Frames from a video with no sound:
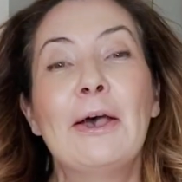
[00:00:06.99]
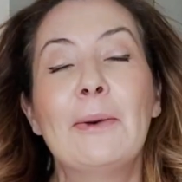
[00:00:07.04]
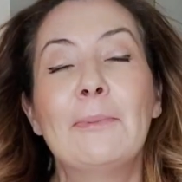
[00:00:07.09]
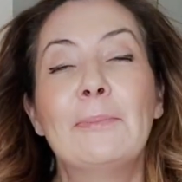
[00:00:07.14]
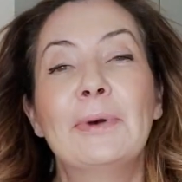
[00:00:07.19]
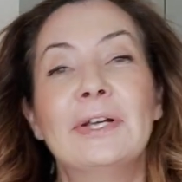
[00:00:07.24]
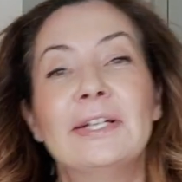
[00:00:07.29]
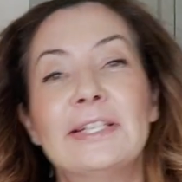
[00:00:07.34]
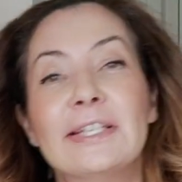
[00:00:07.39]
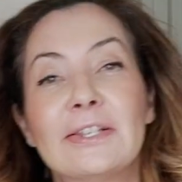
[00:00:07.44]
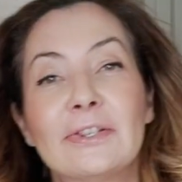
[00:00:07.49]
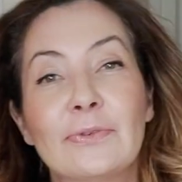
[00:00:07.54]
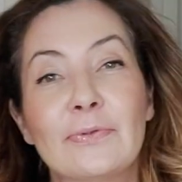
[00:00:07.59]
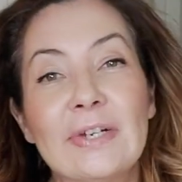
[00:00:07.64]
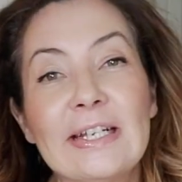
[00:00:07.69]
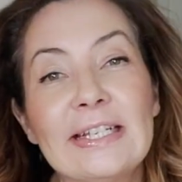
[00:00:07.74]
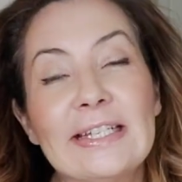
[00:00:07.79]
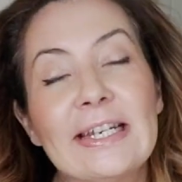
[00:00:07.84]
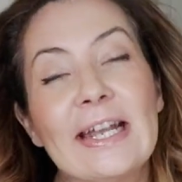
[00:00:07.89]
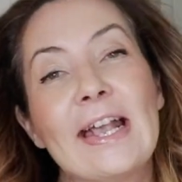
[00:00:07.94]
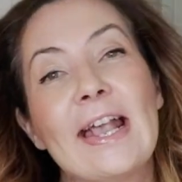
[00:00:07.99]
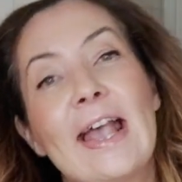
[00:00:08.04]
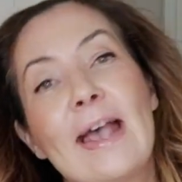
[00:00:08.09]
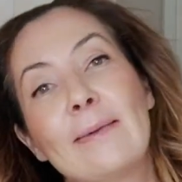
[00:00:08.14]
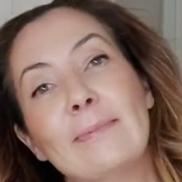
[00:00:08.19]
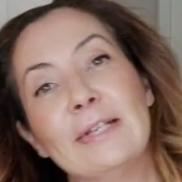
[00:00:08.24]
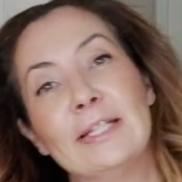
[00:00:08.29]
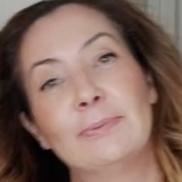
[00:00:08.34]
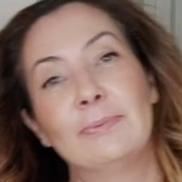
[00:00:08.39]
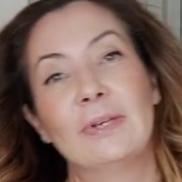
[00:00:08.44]
but the reason I
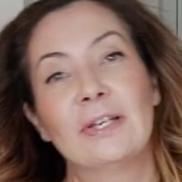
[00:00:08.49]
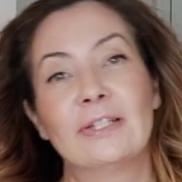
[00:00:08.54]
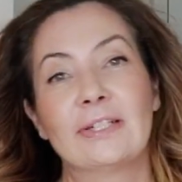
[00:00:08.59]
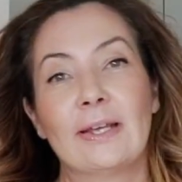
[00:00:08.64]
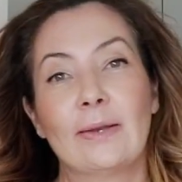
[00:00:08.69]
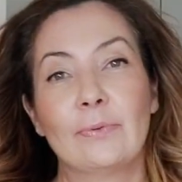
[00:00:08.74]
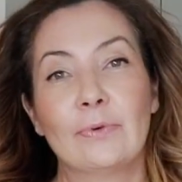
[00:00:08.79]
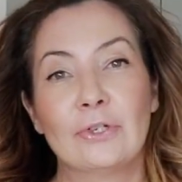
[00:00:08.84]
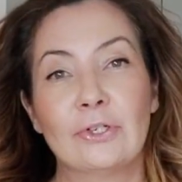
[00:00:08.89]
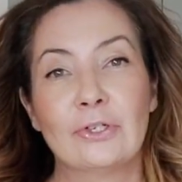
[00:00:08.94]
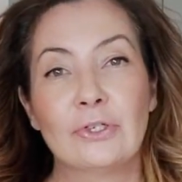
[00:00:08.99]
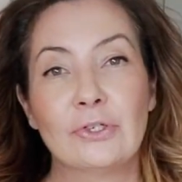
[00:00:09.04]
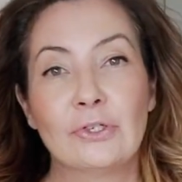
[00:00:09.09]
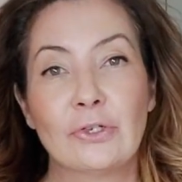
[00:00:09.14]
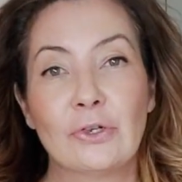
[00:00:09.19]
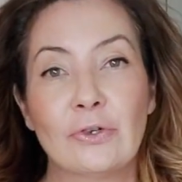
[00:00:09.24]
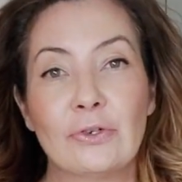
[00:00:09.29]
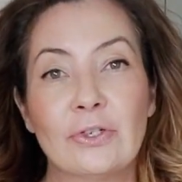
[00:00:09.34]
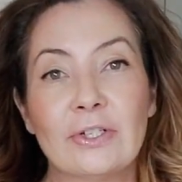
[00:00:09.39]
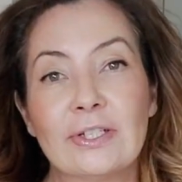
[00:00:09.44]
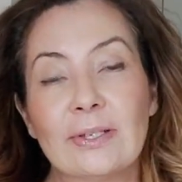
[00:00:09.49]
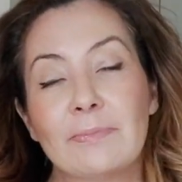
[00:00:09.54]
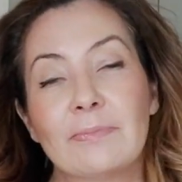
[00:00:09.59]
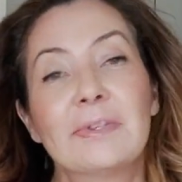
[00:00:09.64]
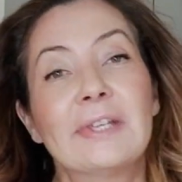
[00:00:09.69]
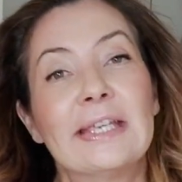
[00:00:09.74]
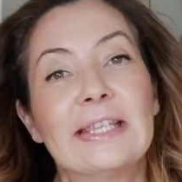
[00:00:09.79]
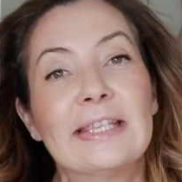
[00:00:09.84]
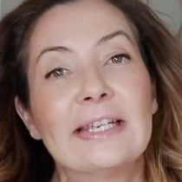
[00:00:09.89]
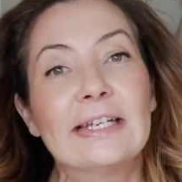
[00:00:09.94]
am is because I wanted to show you
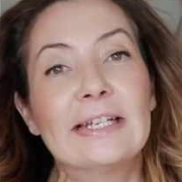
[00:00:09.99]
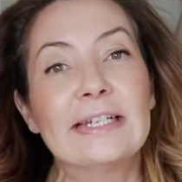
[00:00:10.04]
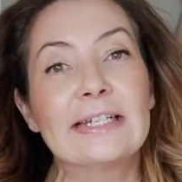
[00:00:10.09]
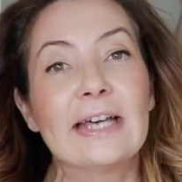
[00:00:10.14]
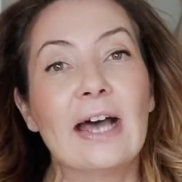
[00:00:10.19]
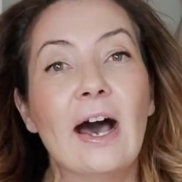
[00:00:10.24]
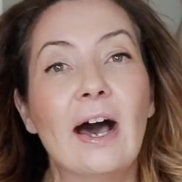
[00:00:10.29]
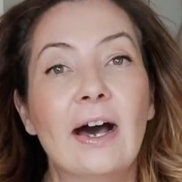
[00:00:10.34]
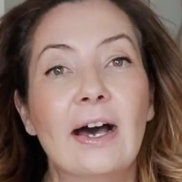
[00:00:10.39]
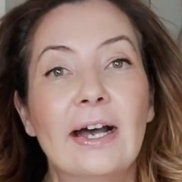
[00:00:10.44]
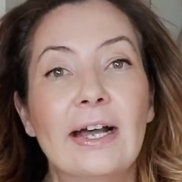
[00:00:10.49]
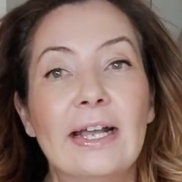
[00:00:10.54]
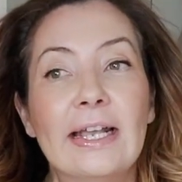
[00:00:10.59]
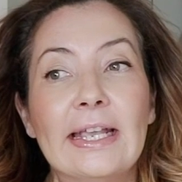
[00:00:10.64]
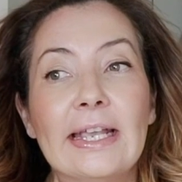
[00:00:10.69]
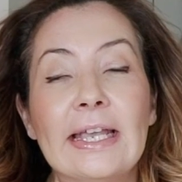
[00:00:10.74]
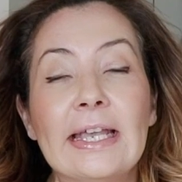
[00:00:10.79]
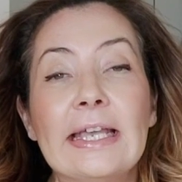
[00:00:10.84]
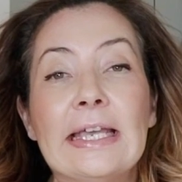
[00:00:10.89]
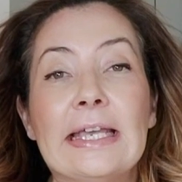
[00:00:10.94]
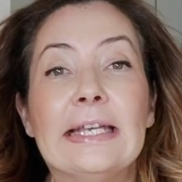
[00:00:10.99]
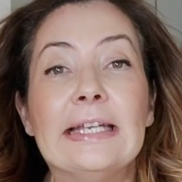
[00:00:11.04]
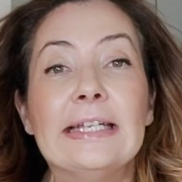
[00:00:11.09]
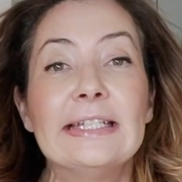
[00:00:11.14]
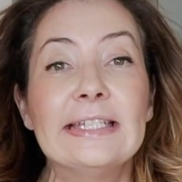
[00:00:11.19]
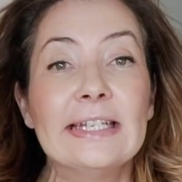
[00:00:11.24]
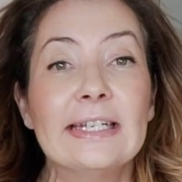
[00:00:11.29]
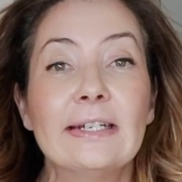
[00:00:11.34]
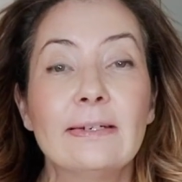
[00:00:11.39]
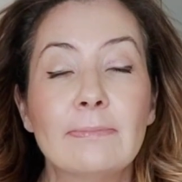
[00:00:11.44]
something that I
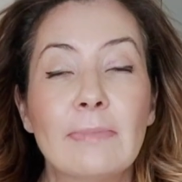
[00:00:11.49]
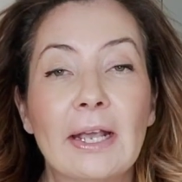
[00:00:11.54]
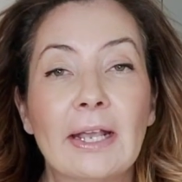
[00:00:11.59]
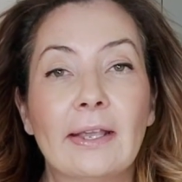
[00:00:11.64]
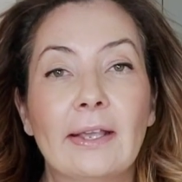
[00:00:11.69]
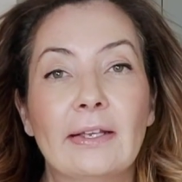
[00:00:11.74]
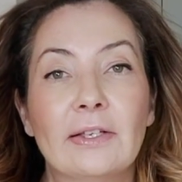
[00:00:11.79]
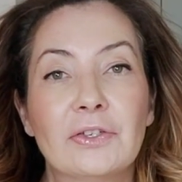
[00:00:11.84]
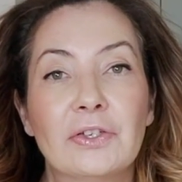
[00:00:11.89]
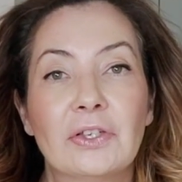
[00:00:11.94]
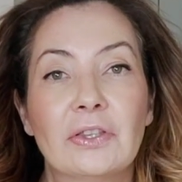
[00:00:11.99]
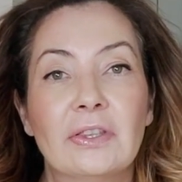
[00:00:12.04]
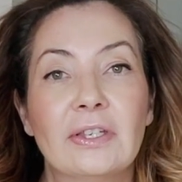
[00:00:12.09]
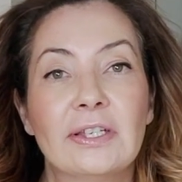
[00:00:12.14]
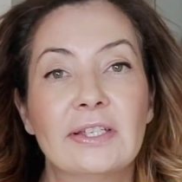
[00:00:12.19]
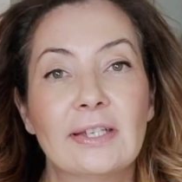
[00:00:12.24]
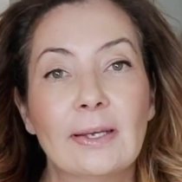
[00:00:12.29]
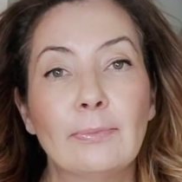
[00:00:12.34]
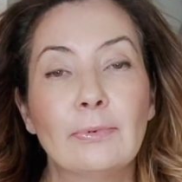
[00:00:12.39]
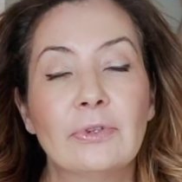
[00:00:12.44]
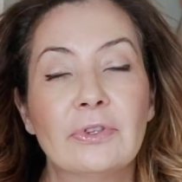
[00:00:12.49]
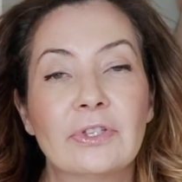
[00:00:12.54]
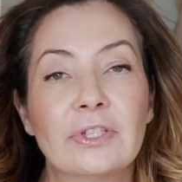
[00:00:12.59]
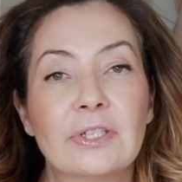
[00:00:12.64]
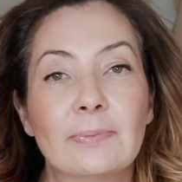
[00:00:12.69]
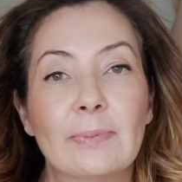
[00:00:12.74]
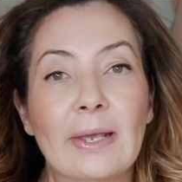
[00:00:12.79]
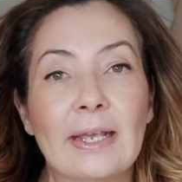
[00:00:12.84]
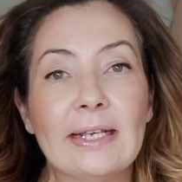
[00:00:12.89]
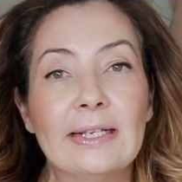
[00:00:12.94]
did in my kitchen that doubled the
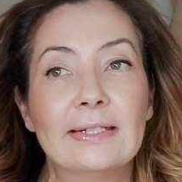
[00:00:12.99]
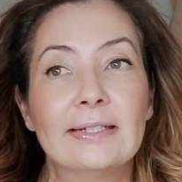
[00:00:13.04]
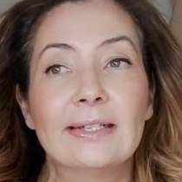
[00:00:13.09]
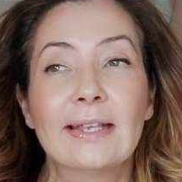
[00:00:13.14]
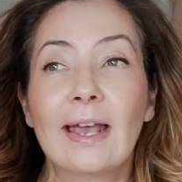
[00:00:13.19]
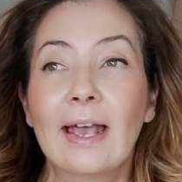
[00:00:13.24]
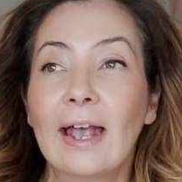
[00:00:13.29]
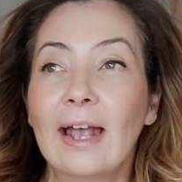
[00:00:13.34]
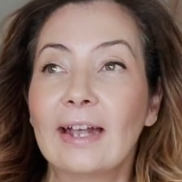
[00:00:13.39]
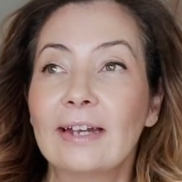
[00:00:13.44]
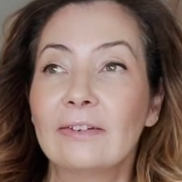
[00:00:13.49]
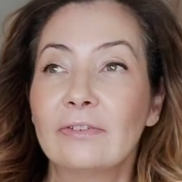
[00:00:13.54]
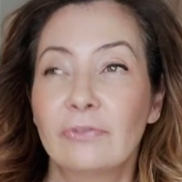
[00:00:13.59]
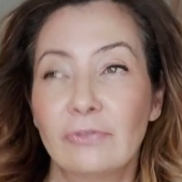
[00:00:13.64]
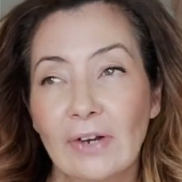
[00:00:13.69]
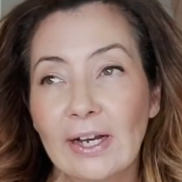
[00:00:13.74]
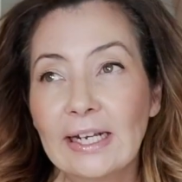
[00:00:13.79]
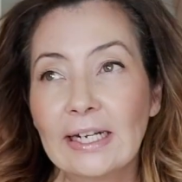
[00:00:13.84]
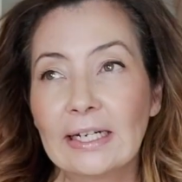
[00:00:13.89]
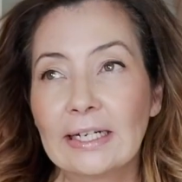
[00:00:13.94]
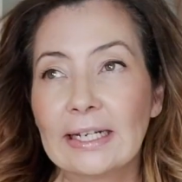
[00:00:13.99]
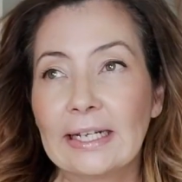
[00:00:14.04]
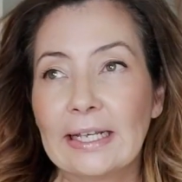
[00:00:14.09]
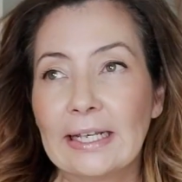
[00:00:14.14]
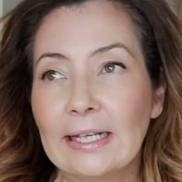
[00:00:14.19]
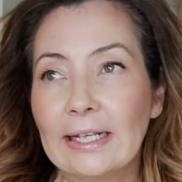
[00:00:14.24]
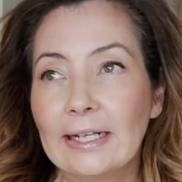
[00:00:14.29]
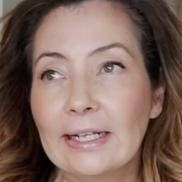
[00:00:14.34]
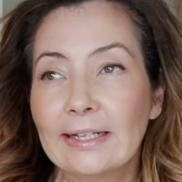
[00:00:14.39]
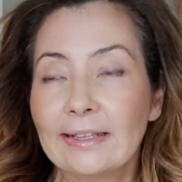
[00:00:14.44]
space and
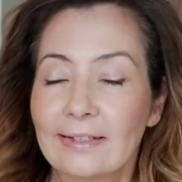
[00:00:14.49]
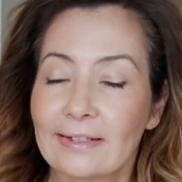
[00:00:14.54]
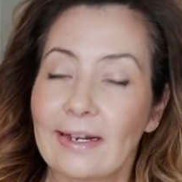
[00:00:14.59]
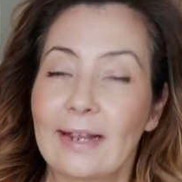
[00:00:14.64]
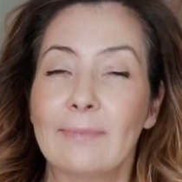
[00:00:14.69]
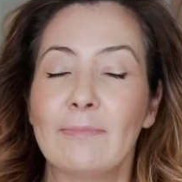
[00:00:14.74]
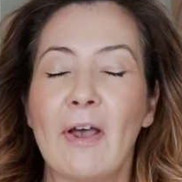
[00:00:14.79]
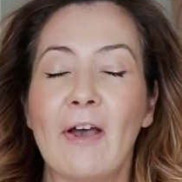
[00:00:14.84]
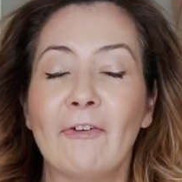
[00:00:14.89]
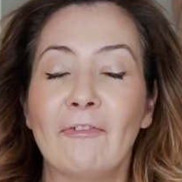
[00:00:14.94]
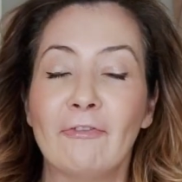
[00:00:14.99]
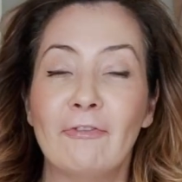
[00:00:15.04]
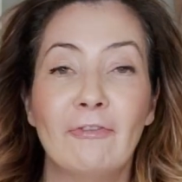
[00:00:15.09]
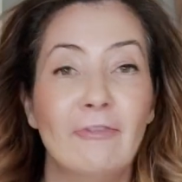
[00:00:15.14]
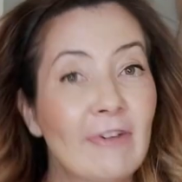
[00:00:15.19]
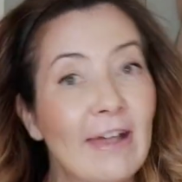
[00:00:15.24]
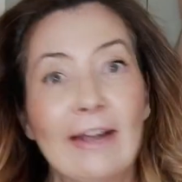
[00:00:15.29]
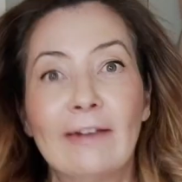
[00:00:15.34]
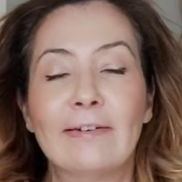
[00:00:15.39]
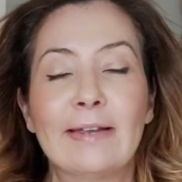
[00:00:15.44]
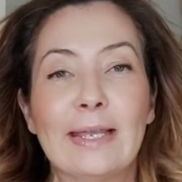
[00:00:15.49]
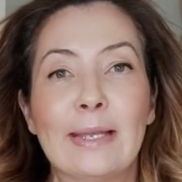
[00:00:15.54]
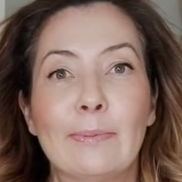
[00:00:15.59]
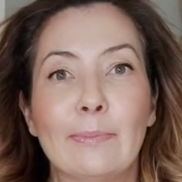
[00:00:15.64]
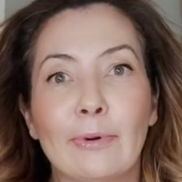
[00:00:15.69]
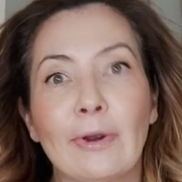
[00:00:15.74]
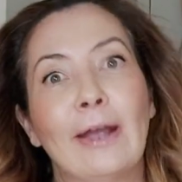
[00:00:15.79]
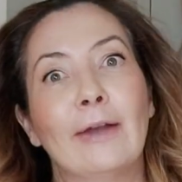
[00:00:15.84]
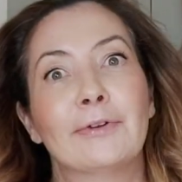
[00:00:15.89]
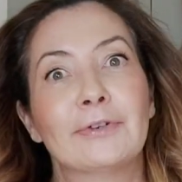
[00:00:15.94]
frankly that I'm very
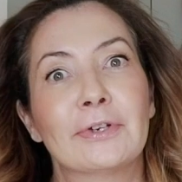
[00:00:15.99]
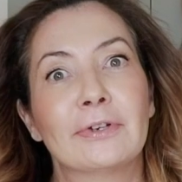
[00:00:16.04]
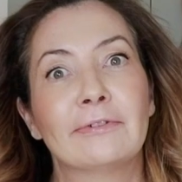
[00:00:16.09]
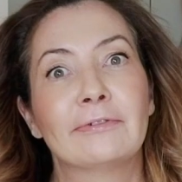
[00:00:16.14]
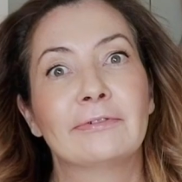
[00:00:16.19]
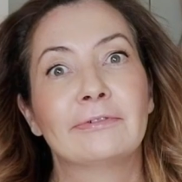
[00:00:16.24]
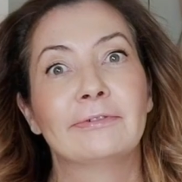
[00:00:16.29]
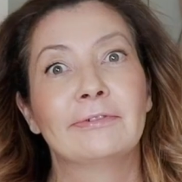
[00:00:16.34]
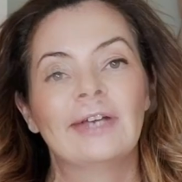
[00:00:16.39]
proud of.